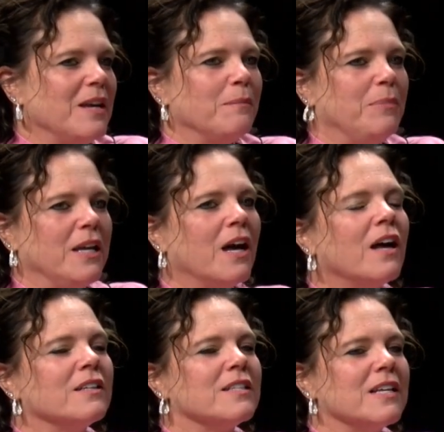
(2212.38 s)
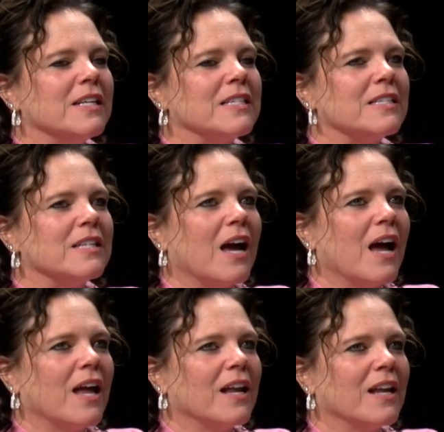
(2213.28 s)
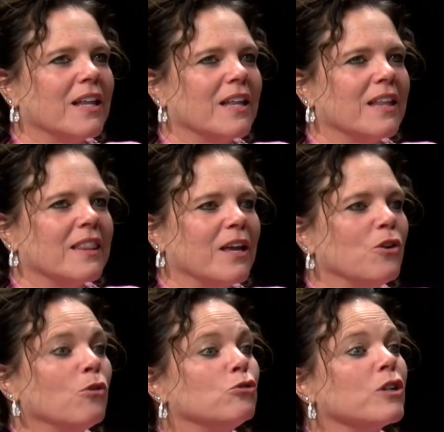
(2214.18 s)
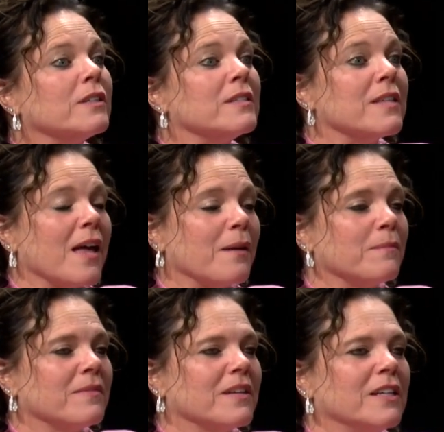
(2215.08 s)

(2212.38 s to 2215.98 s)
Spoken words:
Because it's not that you don't trust them.